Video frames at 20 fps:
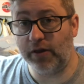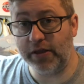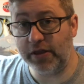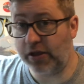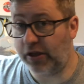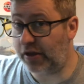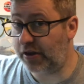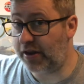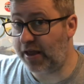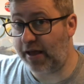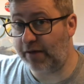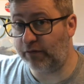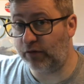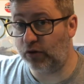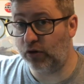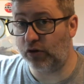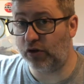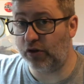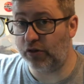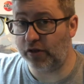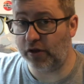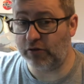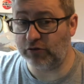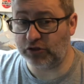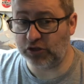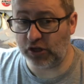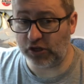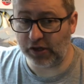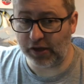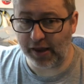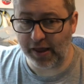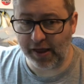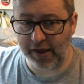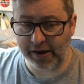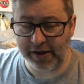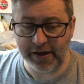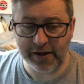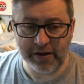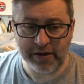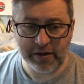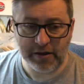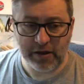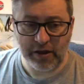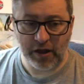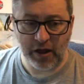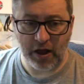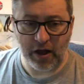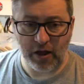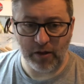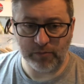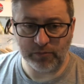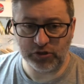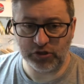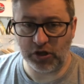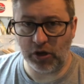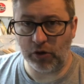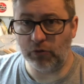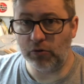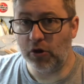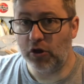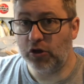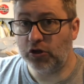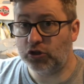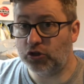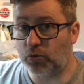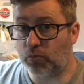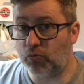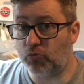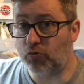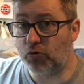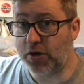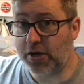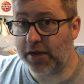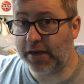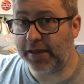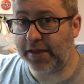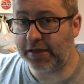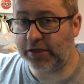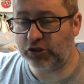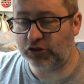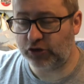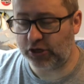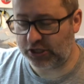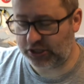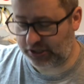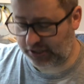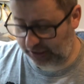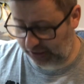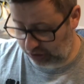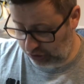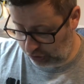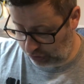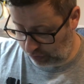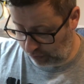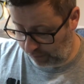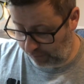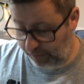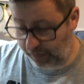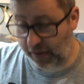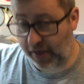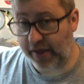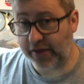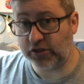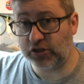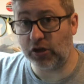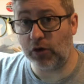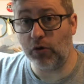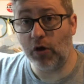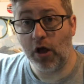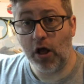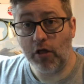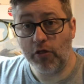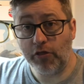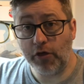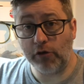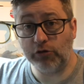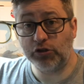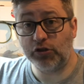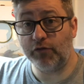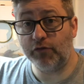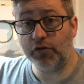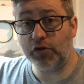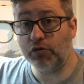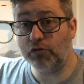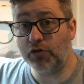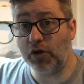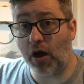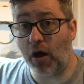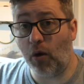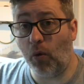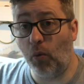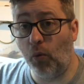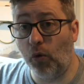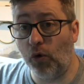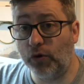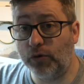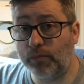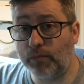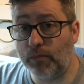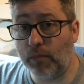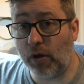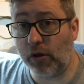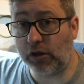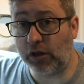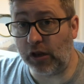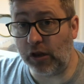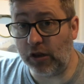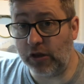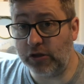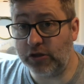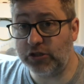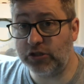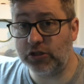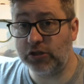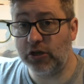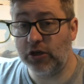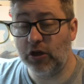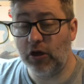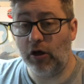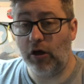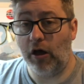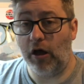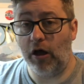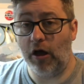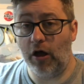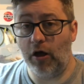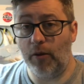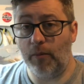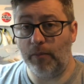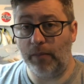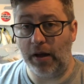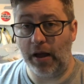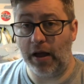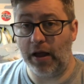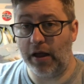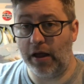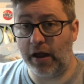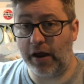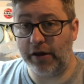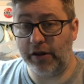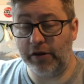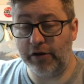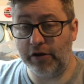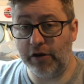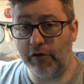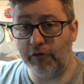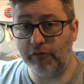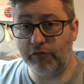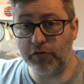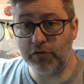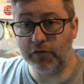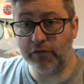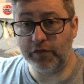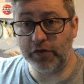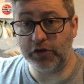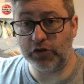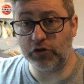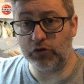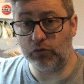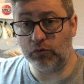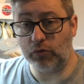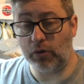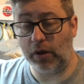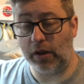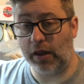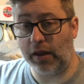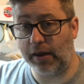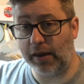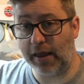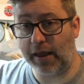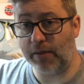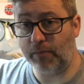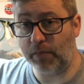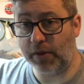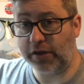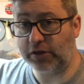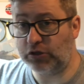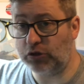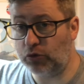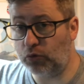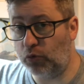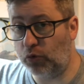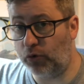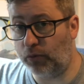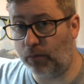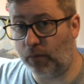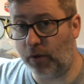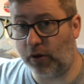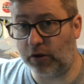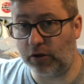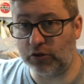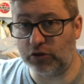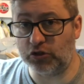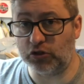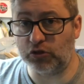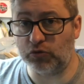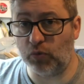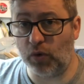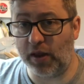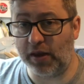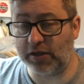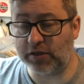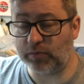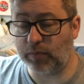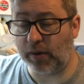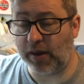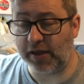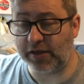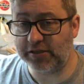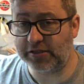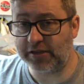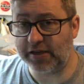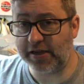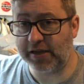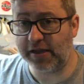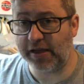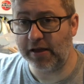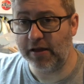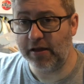You can have a look at those online. So some really interesting stuff there. So those of you that are wooden modelers, and I know a few of you do, like me, do wooden models as well as plastic,